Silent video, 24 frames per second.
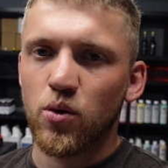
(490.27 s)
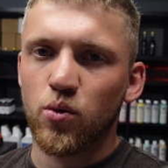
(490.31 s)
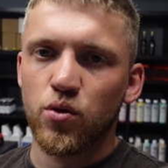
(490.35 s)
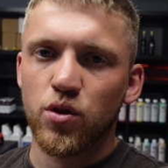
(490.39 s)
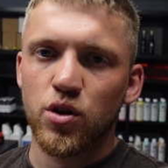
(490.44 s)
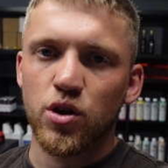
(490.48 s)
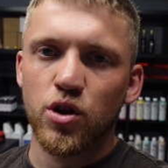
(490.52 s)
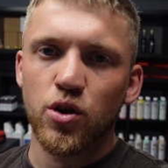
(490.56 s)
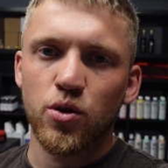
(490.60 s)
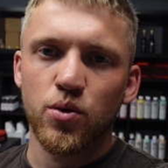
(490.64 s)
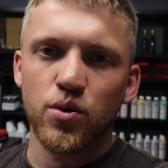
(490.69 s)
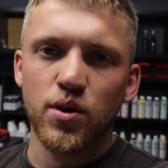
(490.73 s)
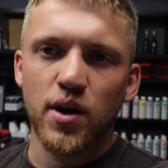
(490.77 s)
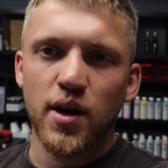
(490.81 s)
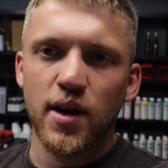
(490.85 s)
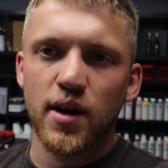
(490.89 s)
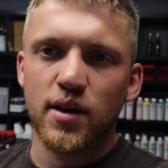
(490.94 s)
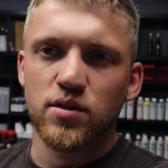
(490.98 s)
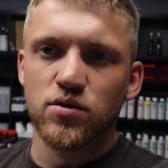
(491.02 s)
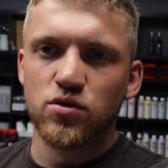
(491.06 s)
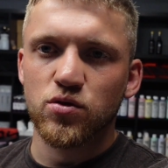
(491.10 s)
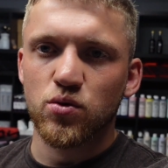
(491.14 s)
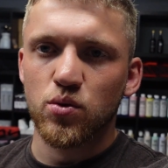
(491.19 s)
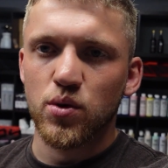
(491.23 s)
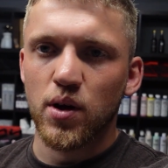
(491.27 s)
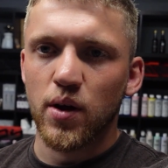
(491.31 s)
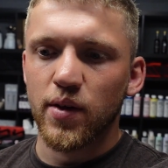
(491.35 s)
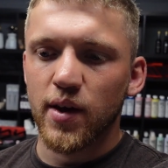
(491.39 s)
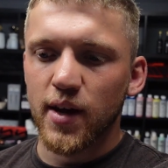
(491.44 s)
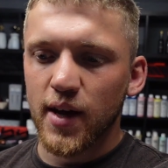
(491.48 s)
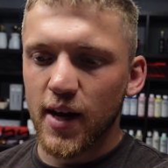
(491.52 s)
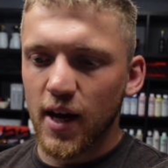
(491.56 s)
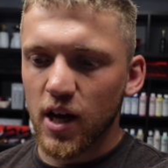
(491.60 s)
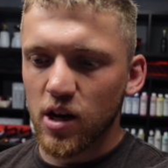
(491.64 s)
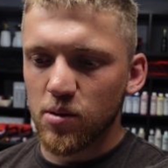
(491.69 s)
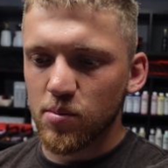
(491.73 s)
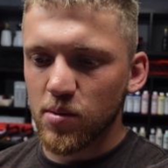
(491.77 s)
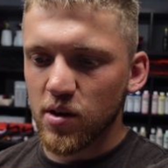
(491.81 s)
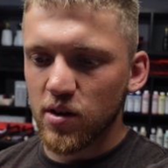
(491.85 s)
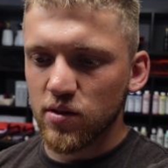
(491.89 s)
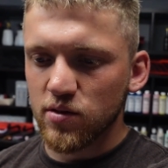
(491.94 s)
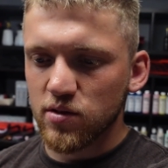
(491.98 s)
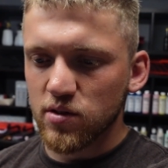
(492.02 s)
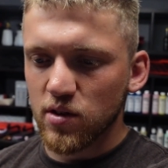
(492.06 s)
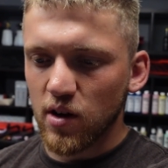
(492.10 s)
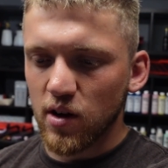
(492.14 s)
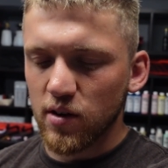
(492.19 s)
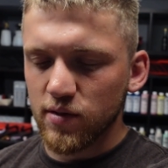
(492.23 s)
all the unit and sorting out the academy and
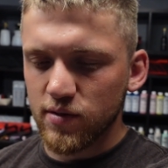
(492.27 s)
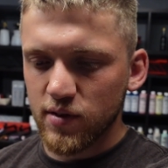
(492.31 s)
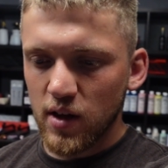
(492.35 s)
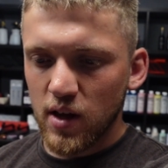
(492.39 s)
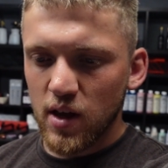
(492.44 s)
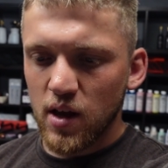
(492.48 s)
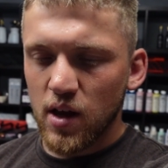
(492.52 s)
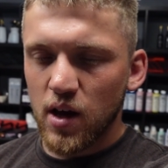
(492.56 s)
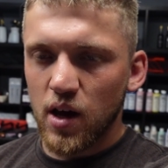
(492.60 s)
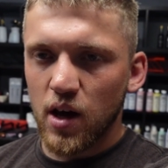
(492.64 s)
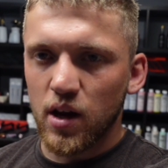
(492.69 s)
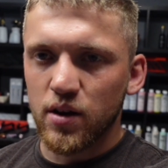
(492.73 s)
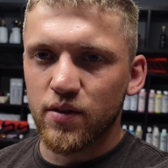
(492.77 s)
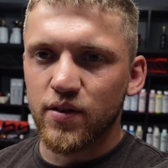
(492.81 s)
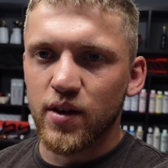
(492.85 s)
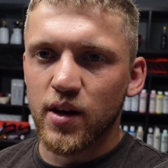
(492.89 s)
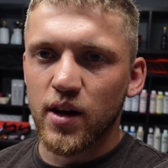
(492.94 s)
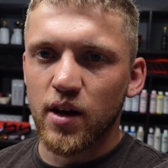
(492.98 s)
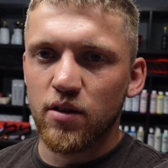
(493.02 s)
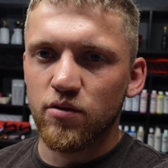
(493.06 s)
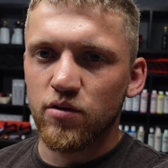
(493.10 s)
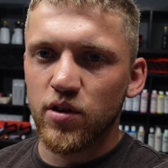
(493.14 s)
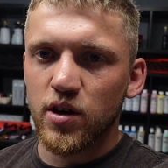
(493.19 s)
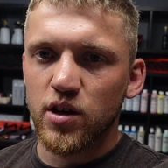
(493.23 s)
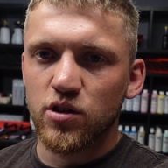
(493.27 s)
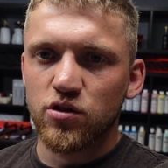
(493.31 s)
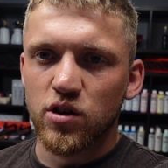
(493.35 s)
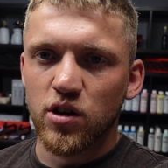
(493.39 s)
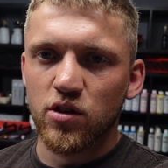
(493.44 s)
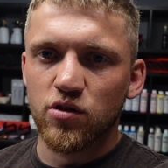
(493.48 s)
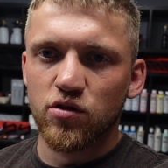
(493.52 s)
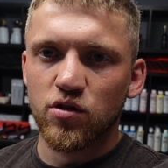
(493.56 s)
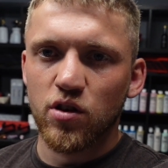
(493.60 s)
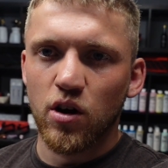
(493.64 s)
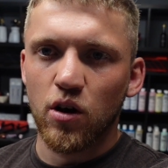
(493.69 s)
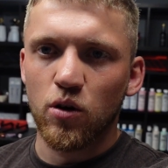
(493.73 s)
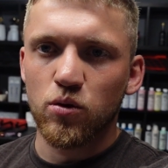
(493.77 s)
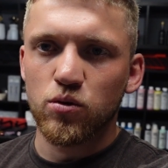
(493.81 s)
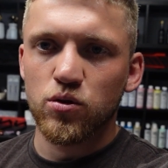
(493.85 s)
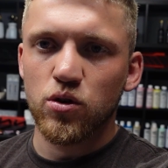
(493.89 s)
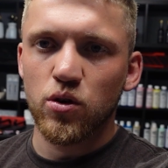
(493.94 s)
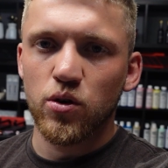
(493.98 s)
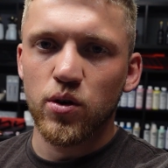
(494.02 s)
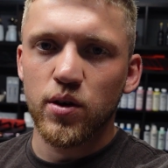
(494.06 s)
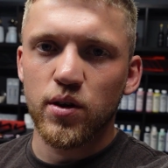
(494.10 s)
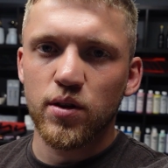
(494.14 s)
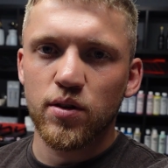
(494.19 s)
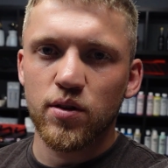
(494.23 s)
stuff. And I think it really took its toll
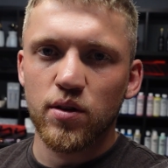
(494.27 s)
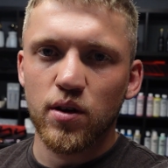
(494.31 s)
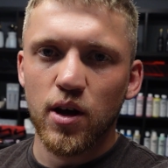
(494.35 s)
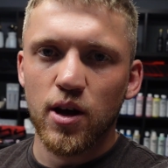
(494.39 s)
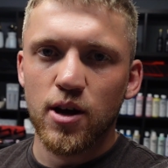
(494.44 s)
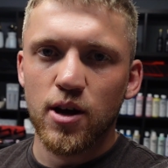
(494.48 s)
doing